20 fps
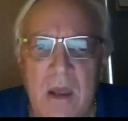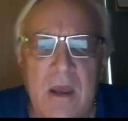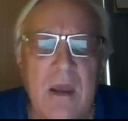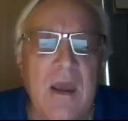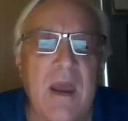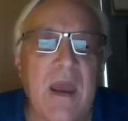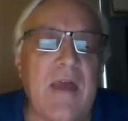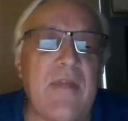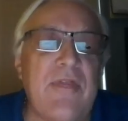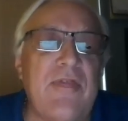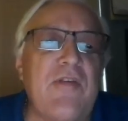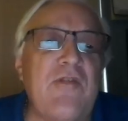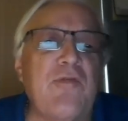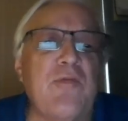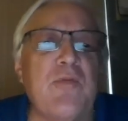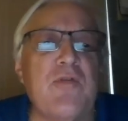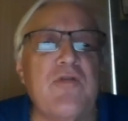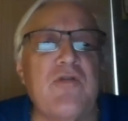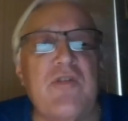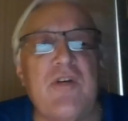And this
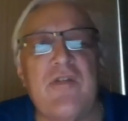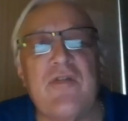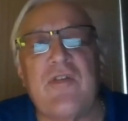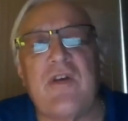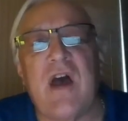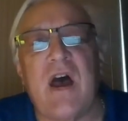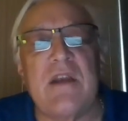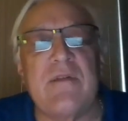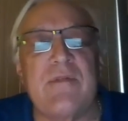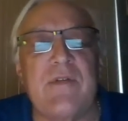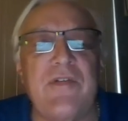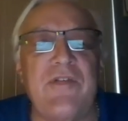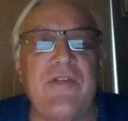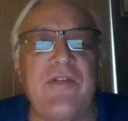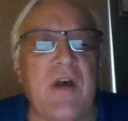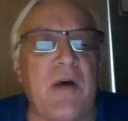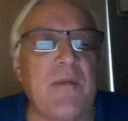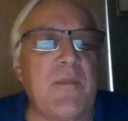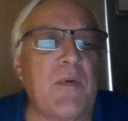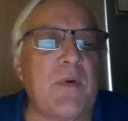was just kind of a
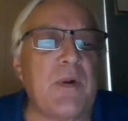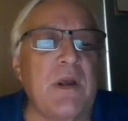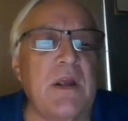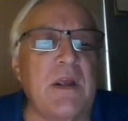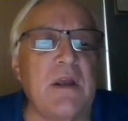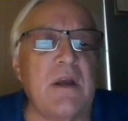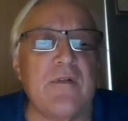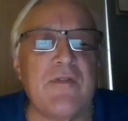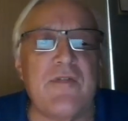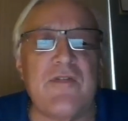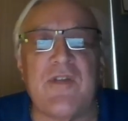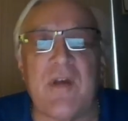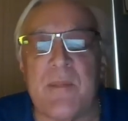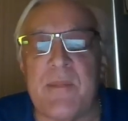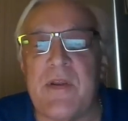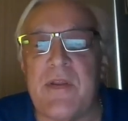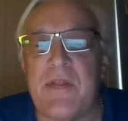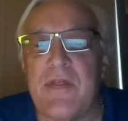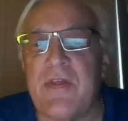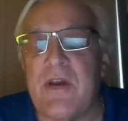summary of some of
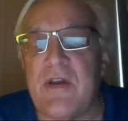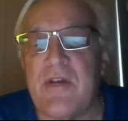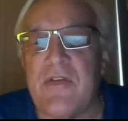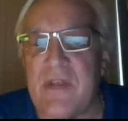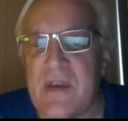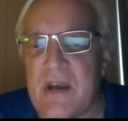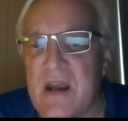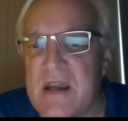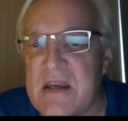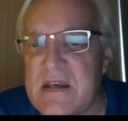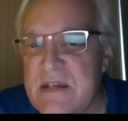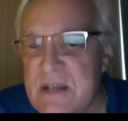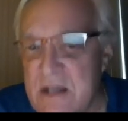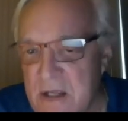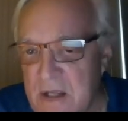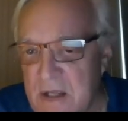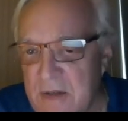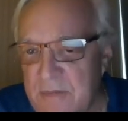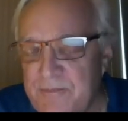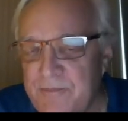the things that I
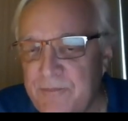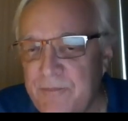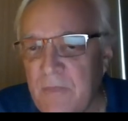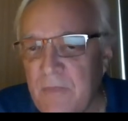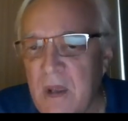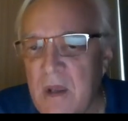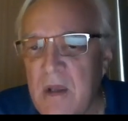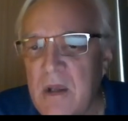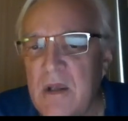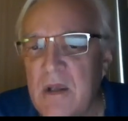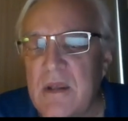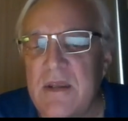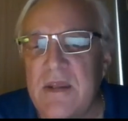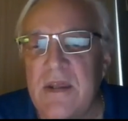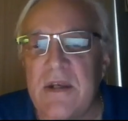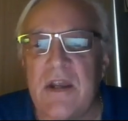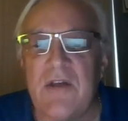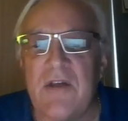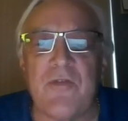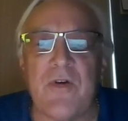did,
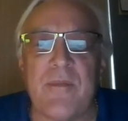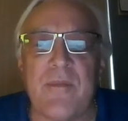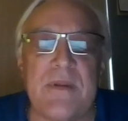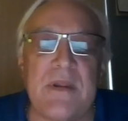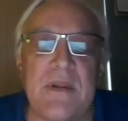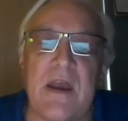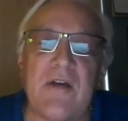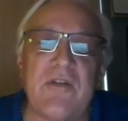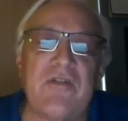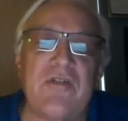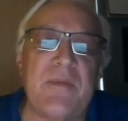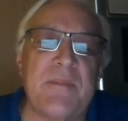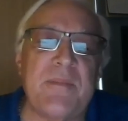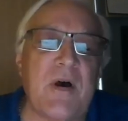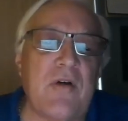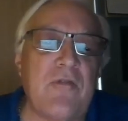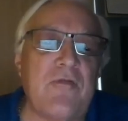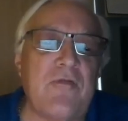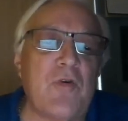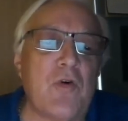getting from the
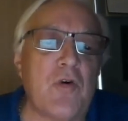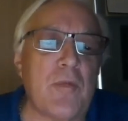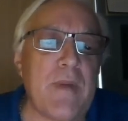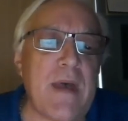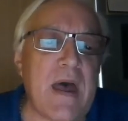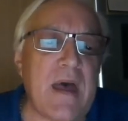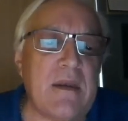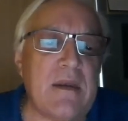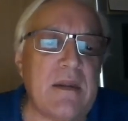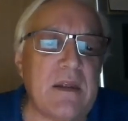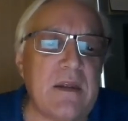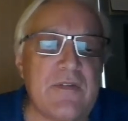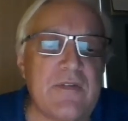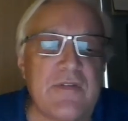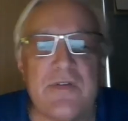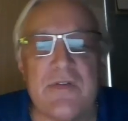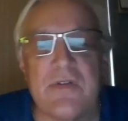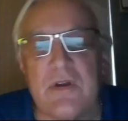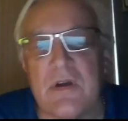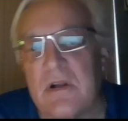XML format
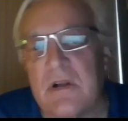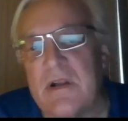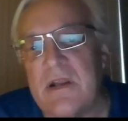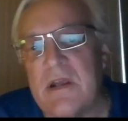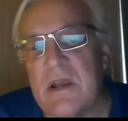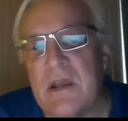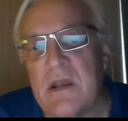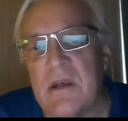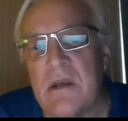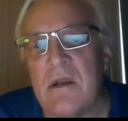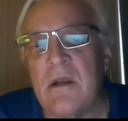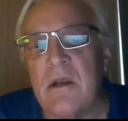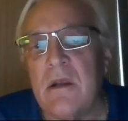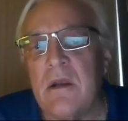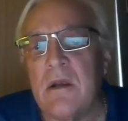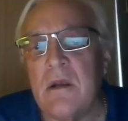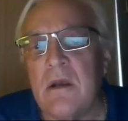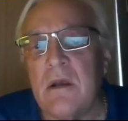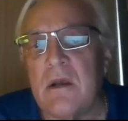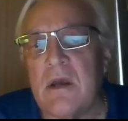into the clean,
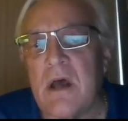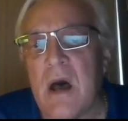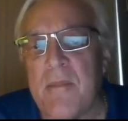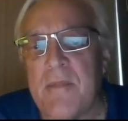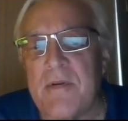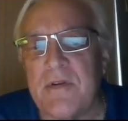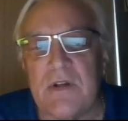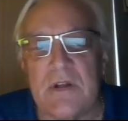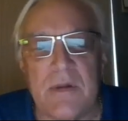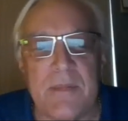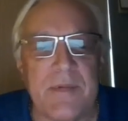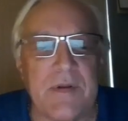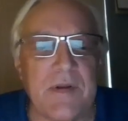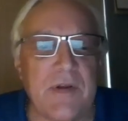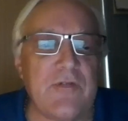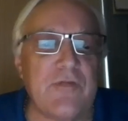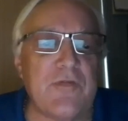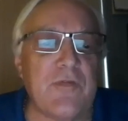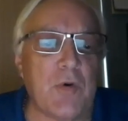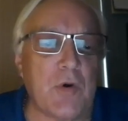
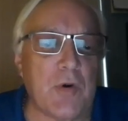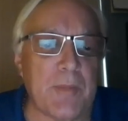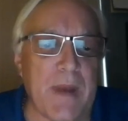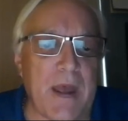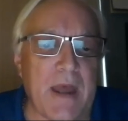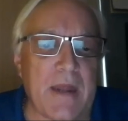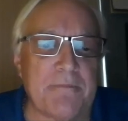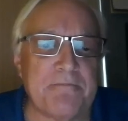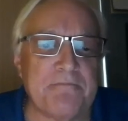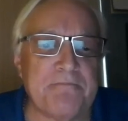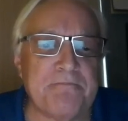delimited format.